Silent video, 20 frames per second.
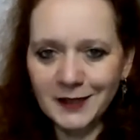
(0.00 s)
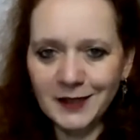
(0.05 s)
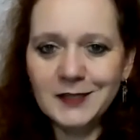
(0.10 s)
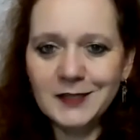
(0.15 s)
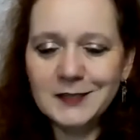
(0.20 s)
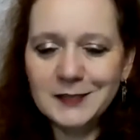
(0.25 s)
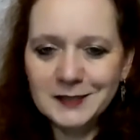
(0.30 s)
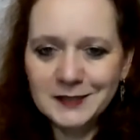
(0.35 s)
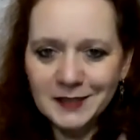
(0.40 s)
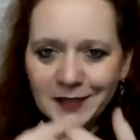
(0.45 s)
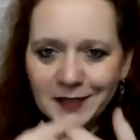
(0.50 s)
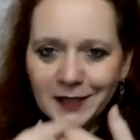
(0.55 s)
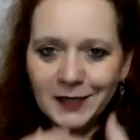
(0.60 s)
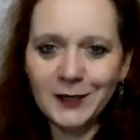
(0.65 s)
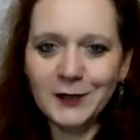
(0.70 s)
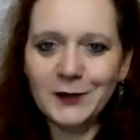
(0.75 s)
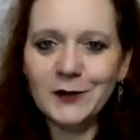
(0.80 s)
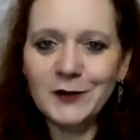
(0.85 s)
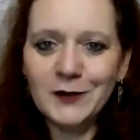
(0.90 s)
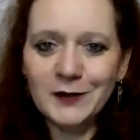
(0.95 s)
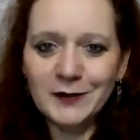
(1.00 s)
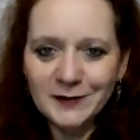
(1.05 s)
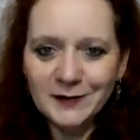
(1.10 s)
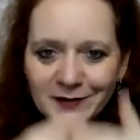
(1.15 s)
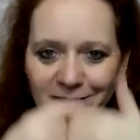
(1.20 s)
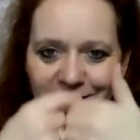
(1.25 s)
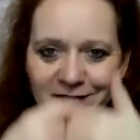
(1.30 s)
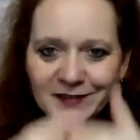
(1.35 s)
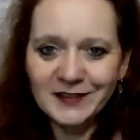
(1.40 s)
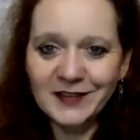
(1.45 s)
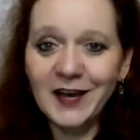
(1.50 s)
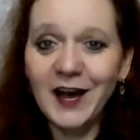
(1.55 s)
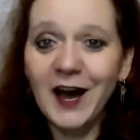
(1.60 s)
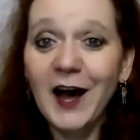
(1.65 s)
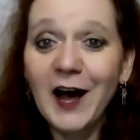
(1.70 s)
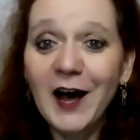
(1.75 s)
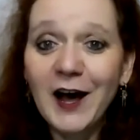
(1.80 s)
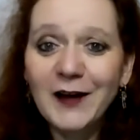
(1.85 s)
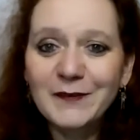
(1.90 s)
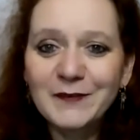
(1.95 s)
this inner
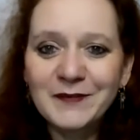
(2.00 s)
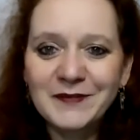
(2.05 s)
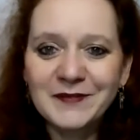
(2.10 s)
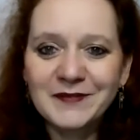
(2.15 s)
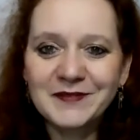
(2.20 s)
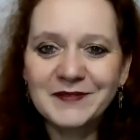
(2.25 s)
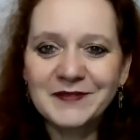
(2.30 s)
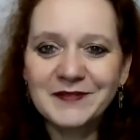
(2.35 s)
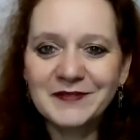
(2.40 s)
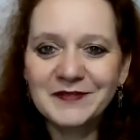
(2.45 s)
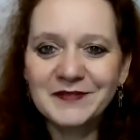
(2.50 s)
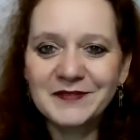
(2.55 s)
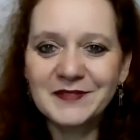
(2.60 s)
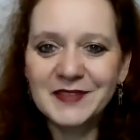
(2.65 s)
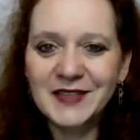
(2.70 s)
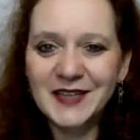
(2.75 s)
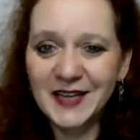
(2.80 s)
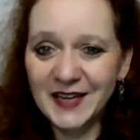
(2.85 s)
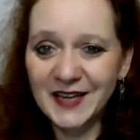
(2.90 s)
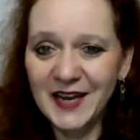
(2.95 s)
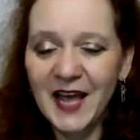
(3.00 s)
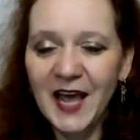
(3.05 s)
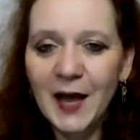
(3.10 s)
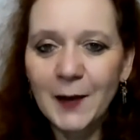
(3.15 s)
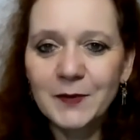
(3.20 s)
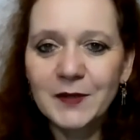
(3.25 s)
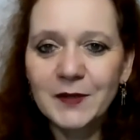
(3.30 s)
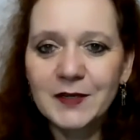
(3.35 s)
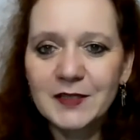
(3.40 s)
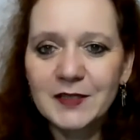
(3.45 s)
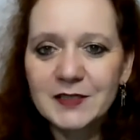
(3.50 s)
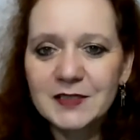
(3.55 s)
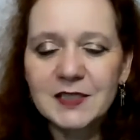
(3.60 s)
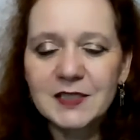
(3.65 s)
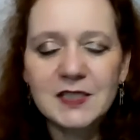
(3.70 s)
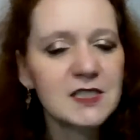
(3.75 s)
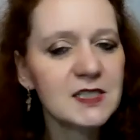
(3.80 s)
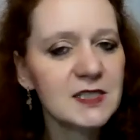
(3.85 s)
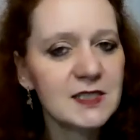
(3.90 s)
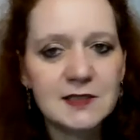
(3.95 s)
calm and
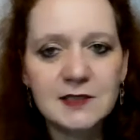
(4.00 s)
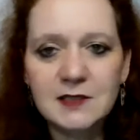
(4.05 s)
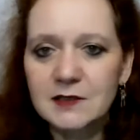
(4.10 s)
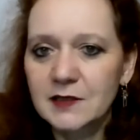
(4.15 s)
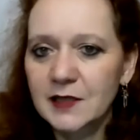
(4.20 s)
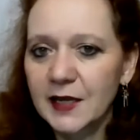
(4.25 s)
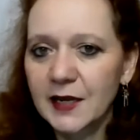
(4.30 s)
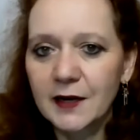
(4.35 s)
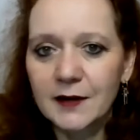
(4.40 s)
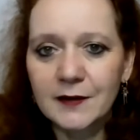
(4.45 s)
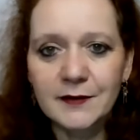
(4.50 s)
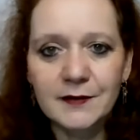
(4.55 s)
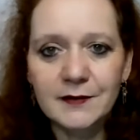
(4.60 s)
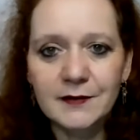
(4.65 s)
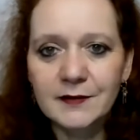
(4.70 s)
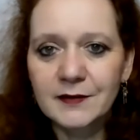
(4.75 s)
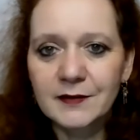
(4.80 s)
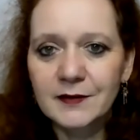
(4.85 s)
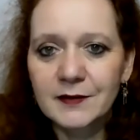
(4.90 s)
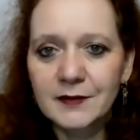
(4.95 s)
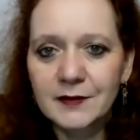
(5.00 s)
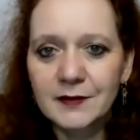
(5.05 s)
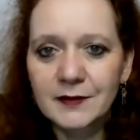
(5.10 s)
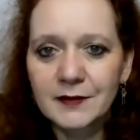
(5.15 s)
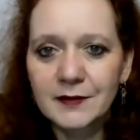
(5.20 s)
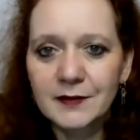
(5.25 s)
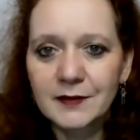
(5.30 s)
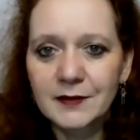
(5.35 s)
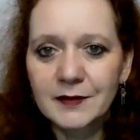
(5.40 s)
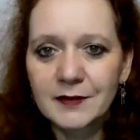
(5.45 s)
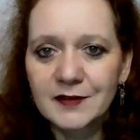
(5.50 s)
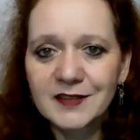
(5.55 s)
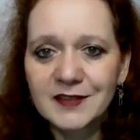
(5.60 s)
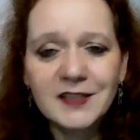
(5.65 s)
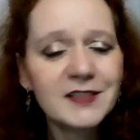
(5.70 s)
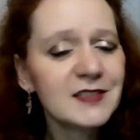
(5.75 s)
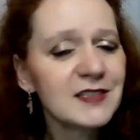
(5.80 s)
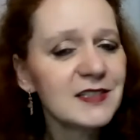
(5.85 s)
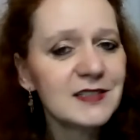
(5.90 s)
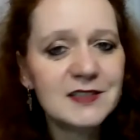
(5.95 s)
happiness is still there.
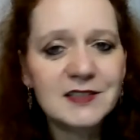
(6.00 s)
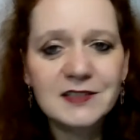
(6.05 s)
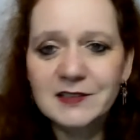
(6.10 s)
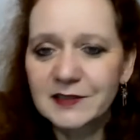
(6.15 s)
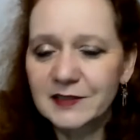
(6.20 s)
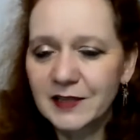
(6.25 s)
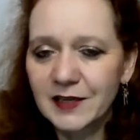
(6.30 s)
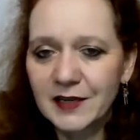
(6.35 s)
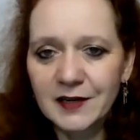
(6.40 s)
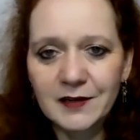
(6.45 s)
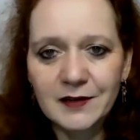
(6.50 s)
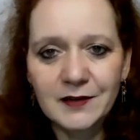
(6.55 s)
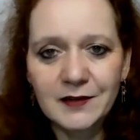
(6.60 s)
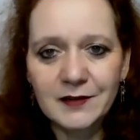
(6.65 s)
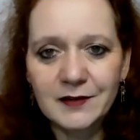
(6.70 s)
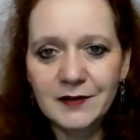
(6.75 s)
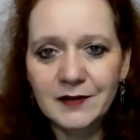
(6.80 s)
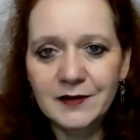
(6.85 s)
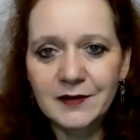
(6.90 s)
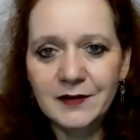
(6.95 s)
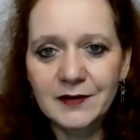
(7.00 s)
It's still there.